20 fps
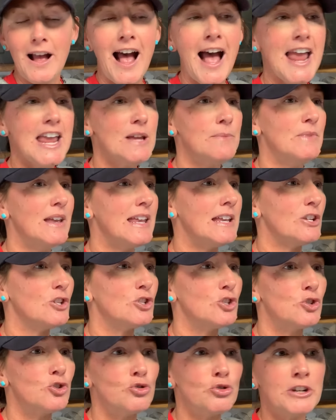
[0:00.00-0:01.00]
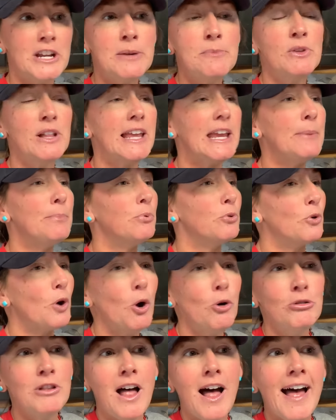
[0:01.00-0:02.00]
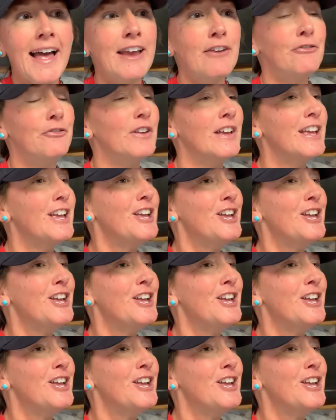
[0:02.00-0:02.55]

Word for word: I am extremely pro-life